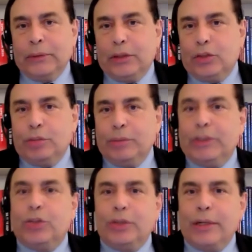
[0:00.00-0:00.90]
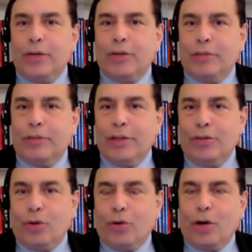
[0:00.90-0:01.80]
It took me 2 years of these
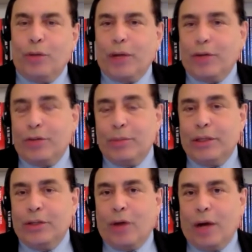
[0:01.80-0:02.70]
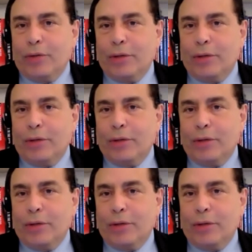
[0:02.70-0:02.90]
so-called proximity talks.